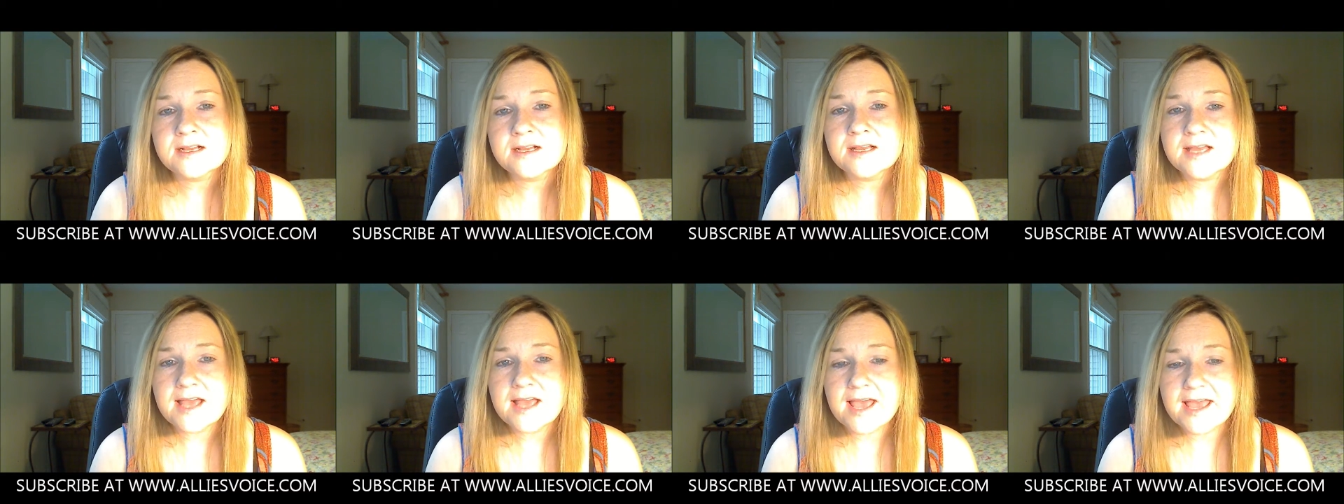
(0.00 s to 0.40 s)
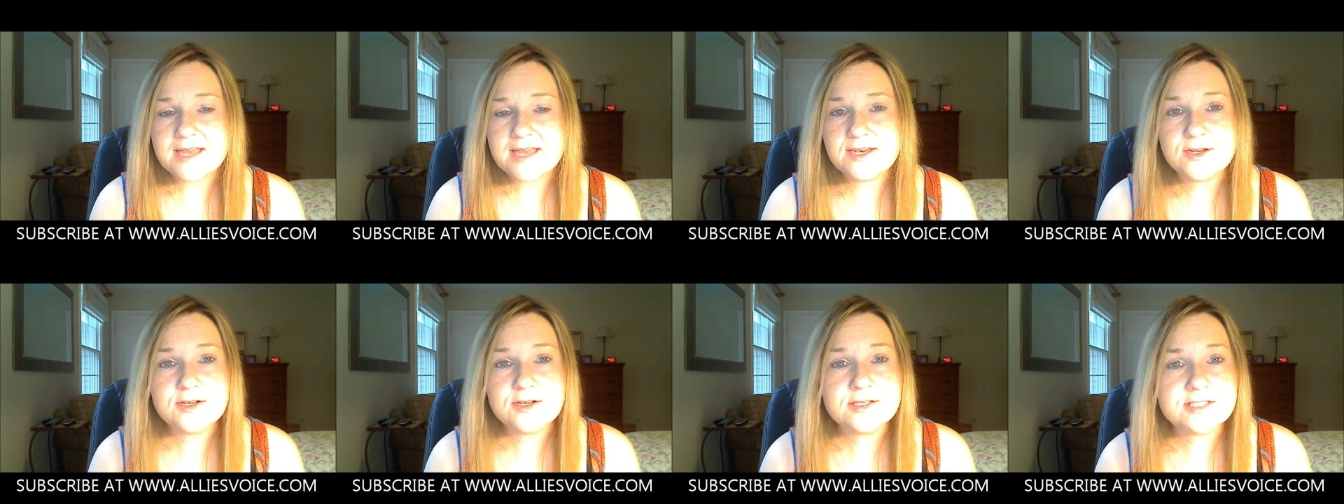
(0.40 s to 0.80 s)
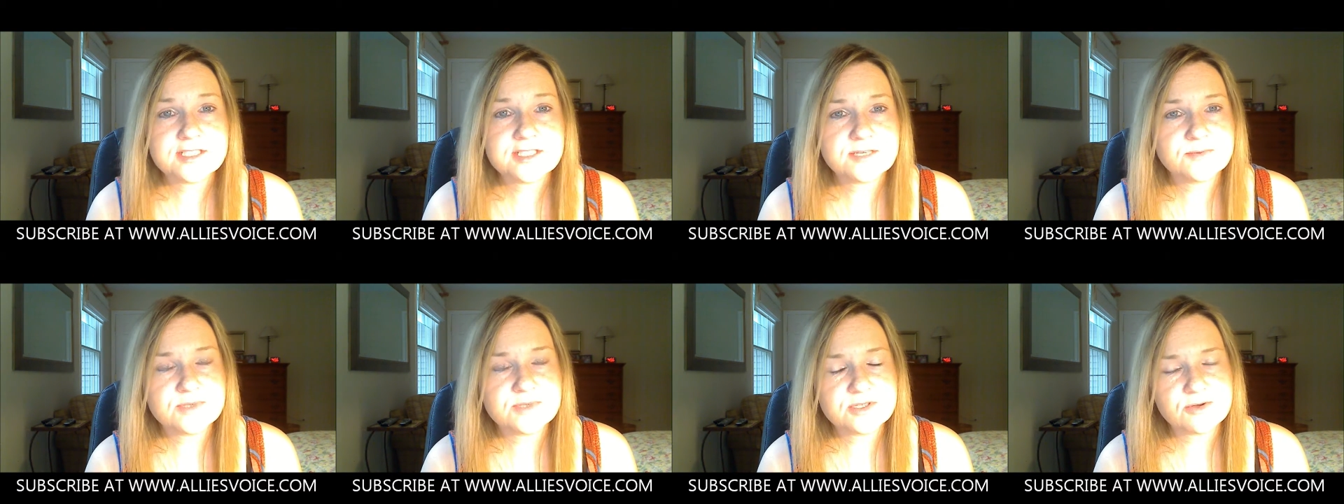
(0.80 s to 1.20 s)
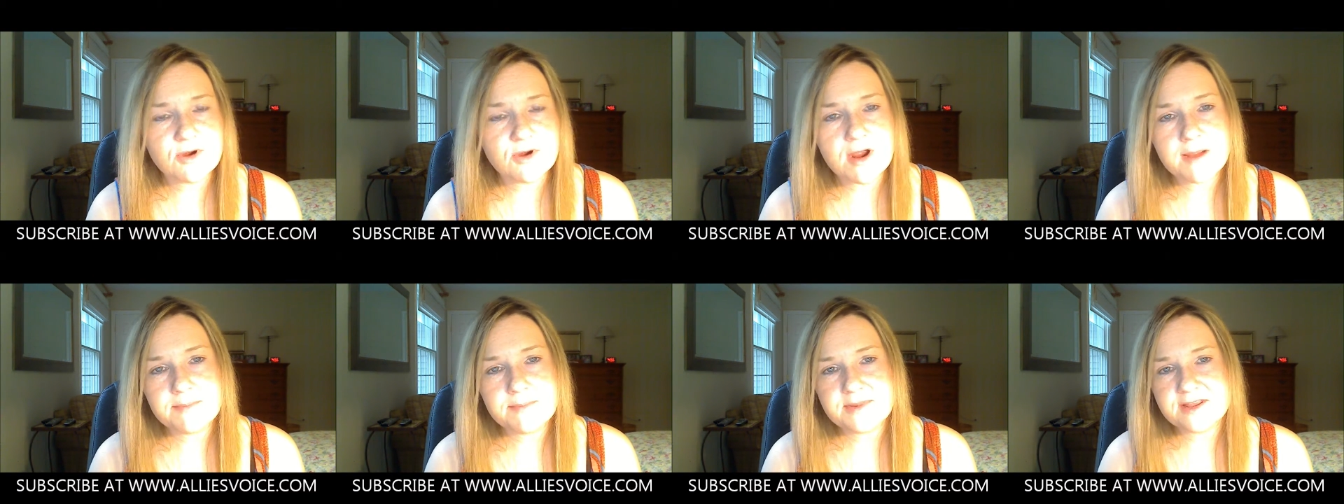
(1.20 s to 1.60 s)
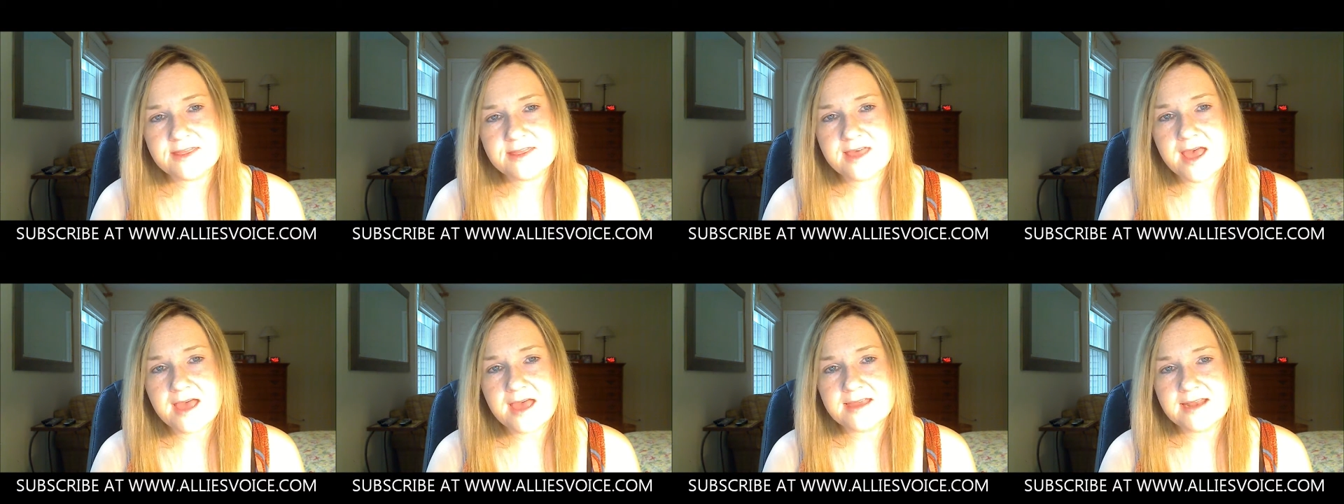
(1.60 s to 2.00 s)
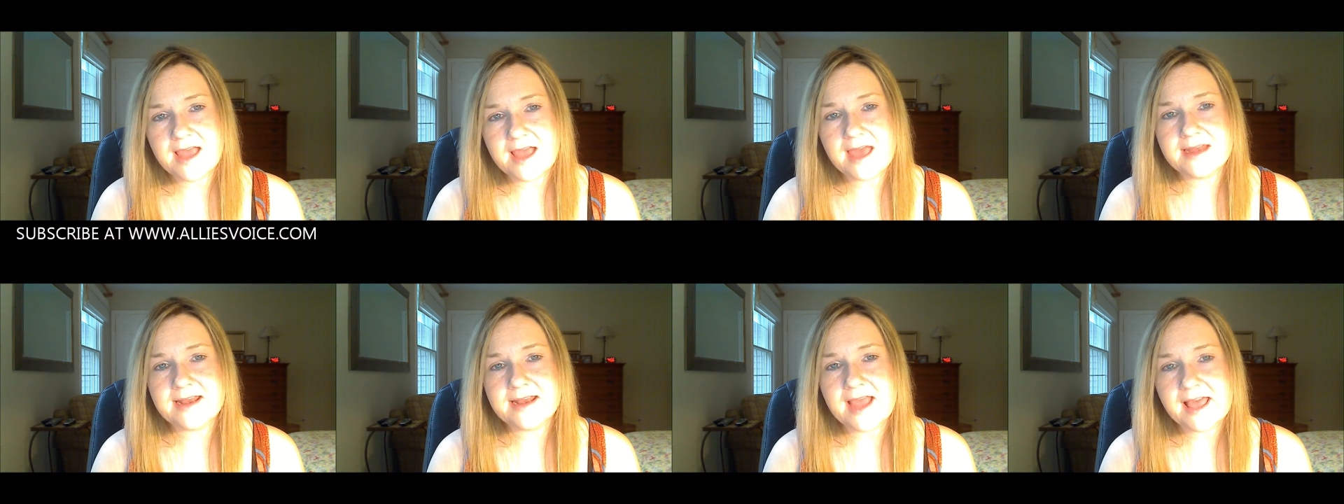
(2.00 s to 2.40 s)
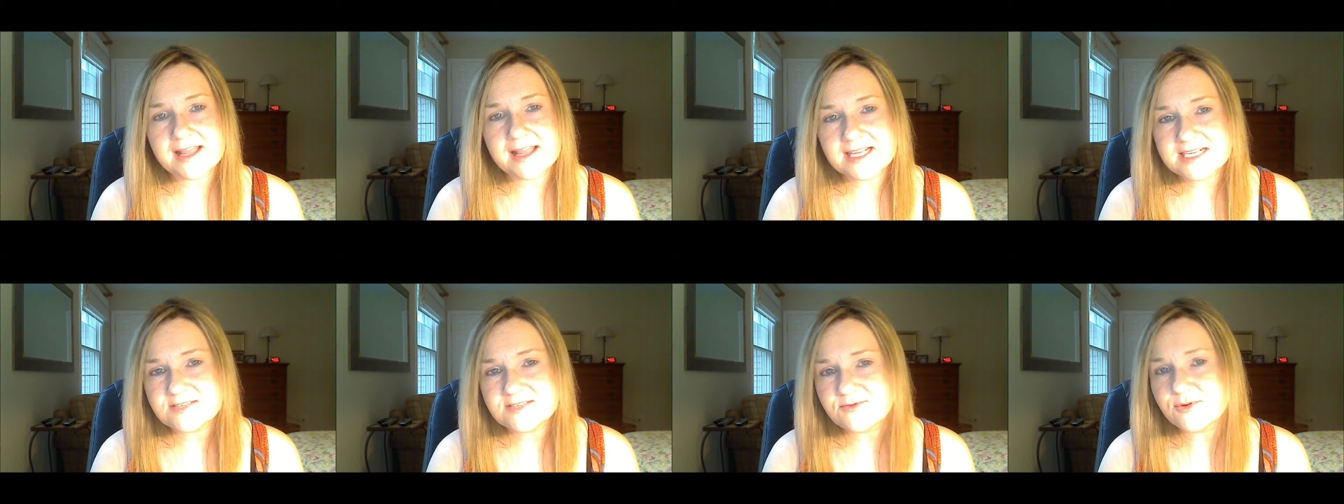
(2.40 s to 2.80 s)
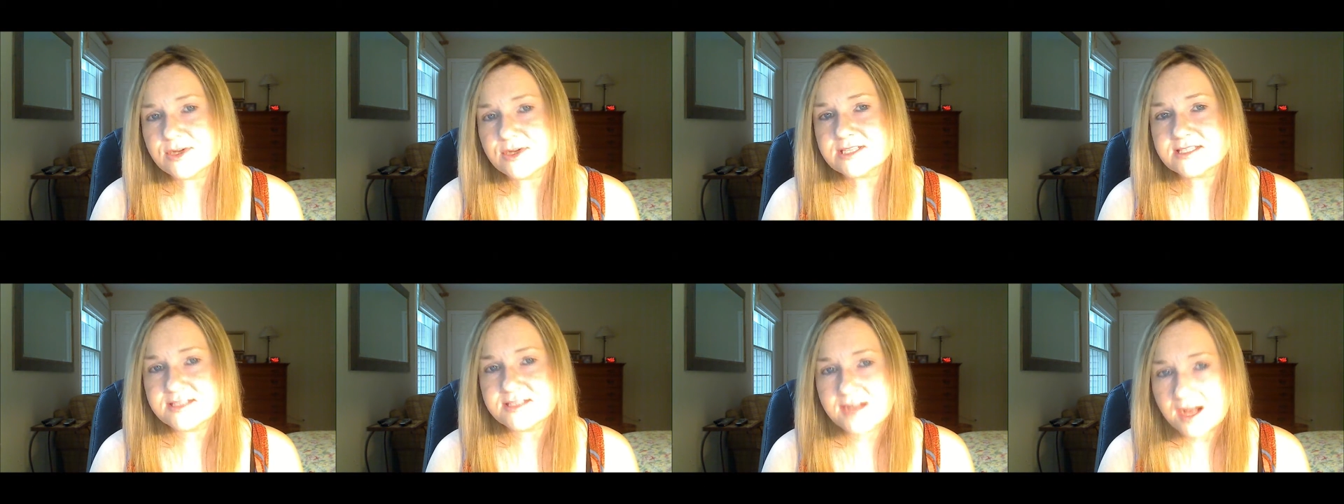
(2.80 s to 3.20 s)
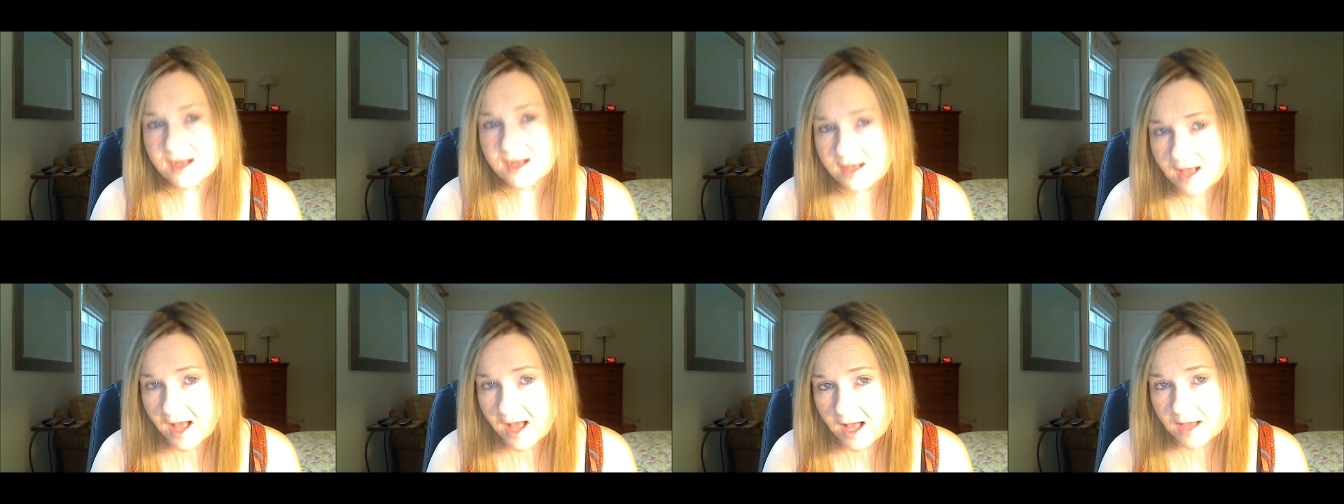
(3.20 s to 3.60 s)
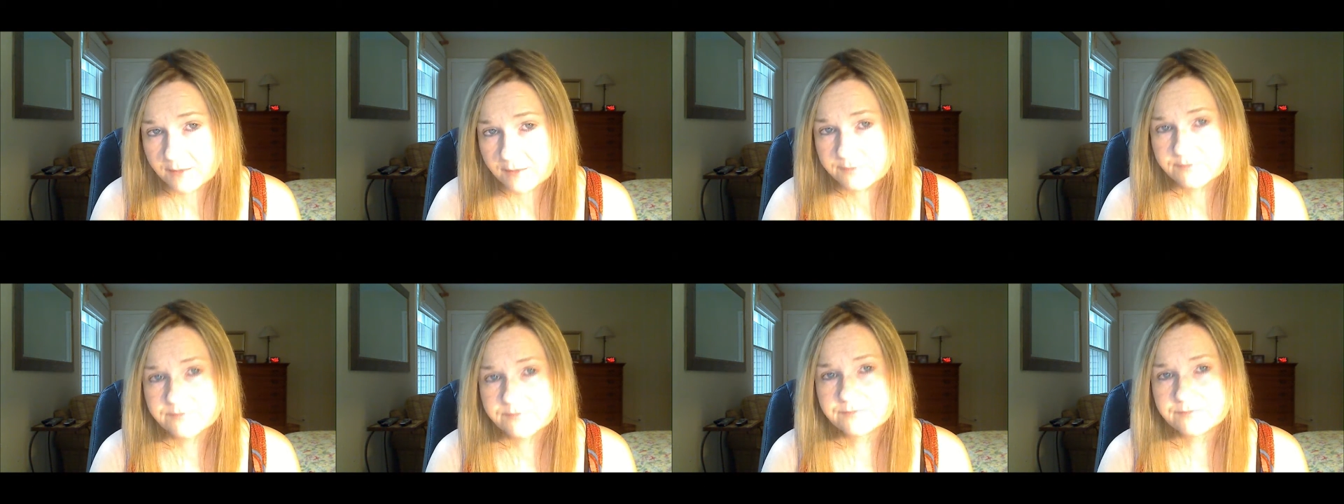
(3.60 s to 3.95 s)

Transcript: and you can subscribe to that at alliesvoice.com.